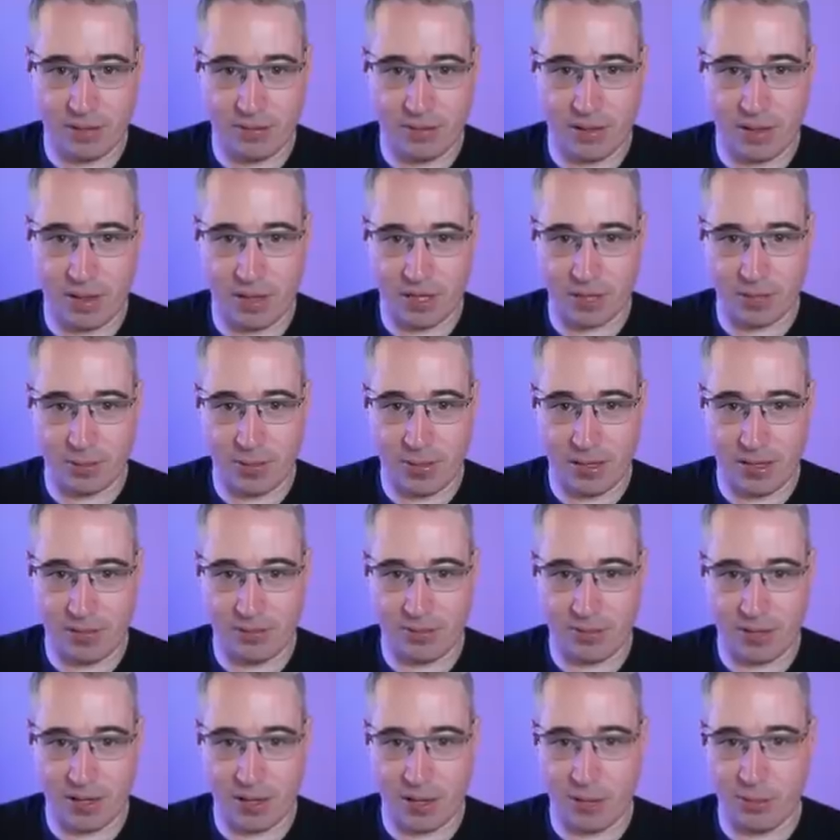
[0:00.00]
of hot
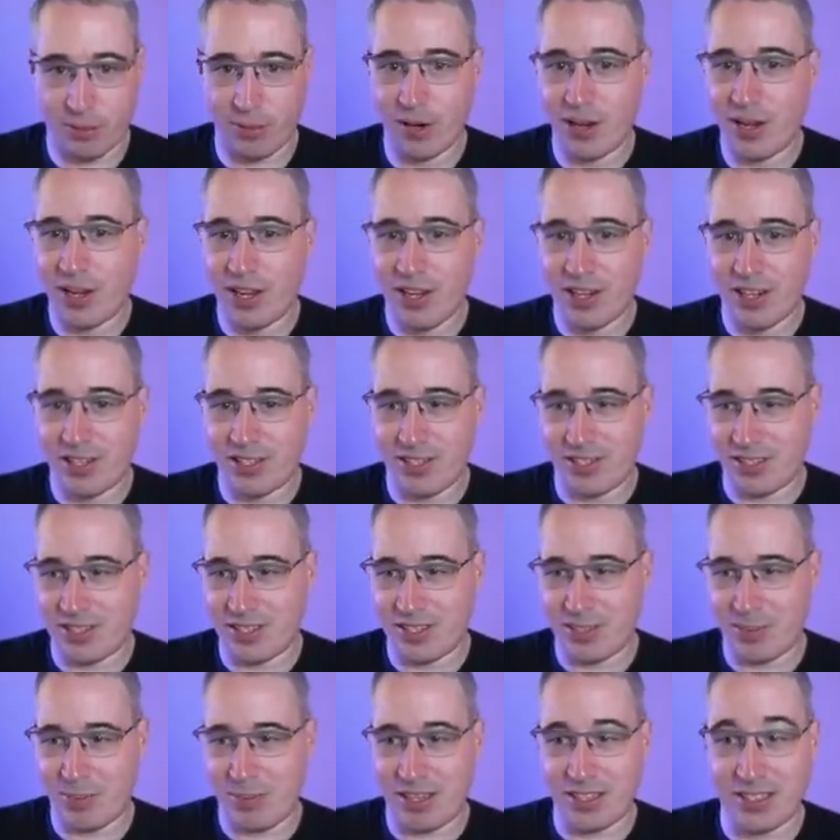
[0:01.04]
pink for now just
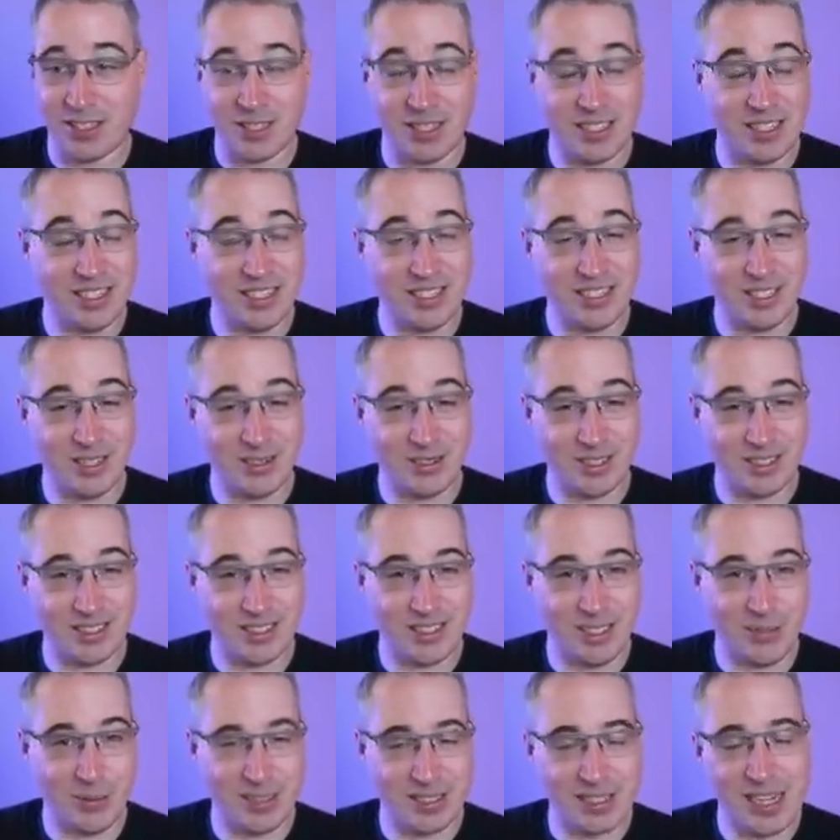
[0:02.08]
because it makes it easier to
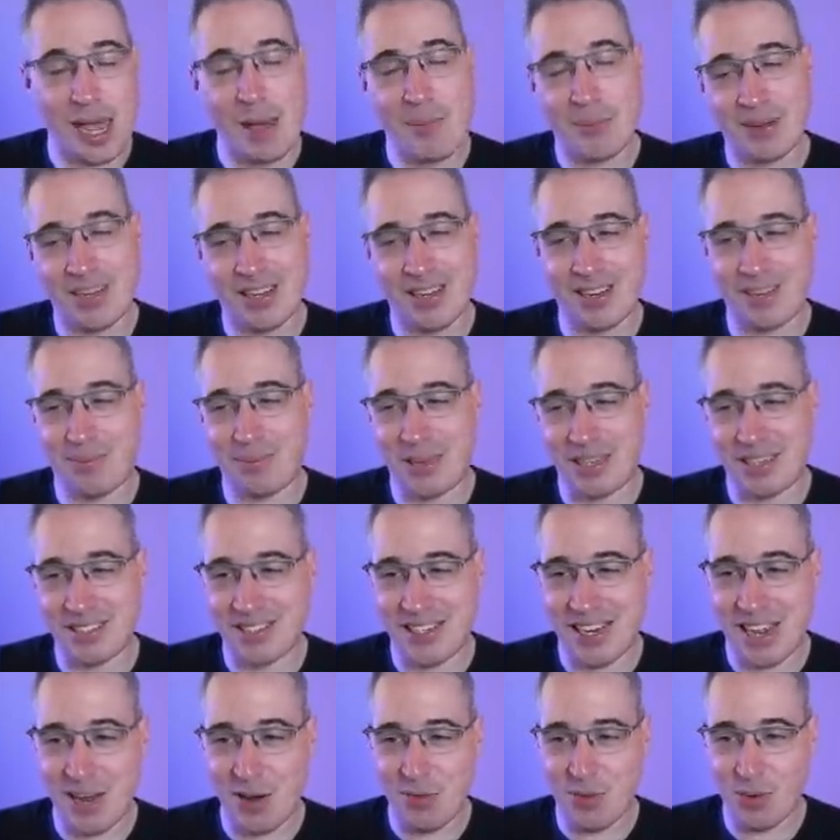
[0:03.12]
see what's happening
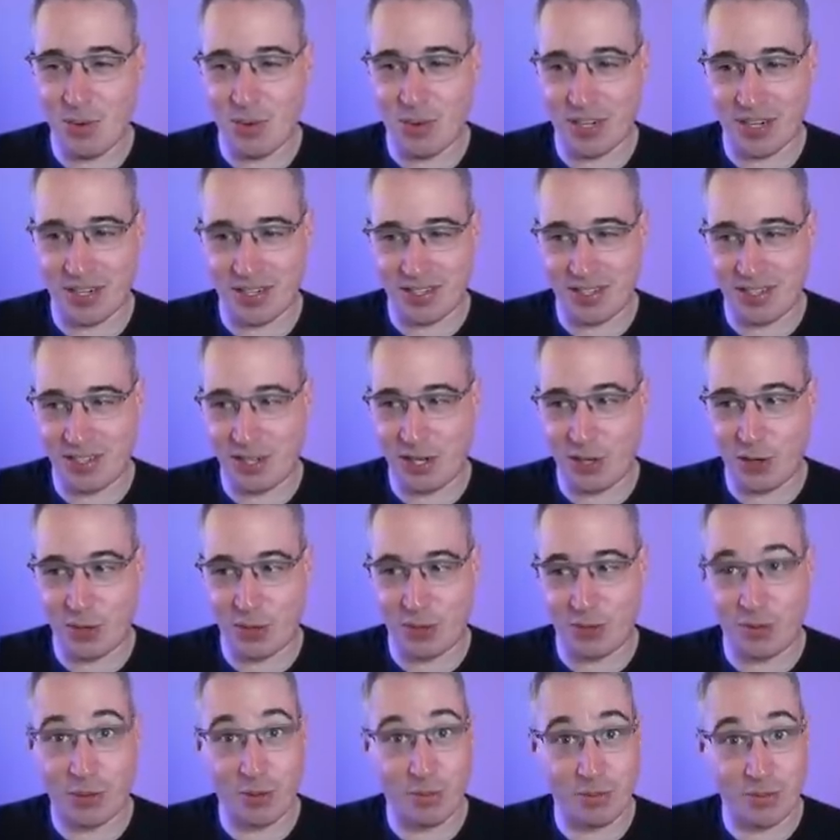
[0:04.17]
because now we want it to
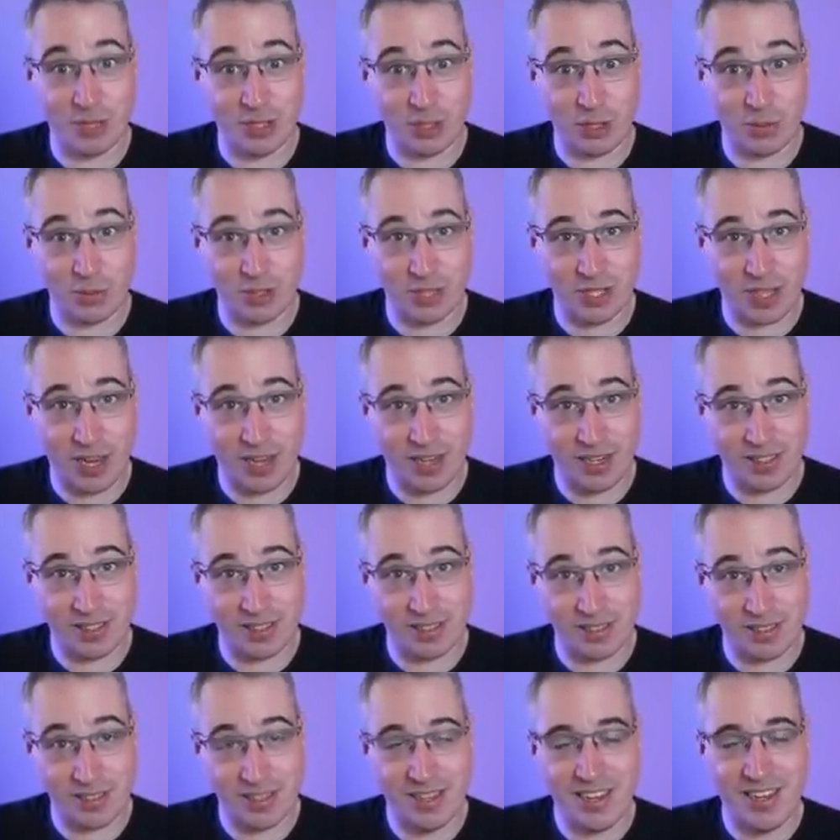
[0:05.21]
go from the two
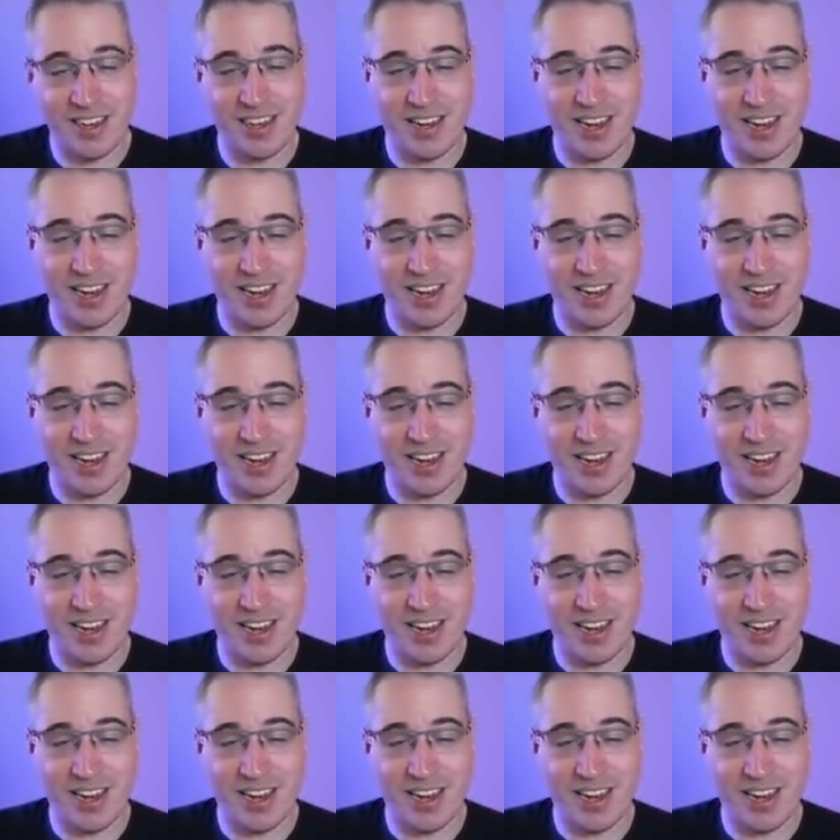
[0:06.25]
sides.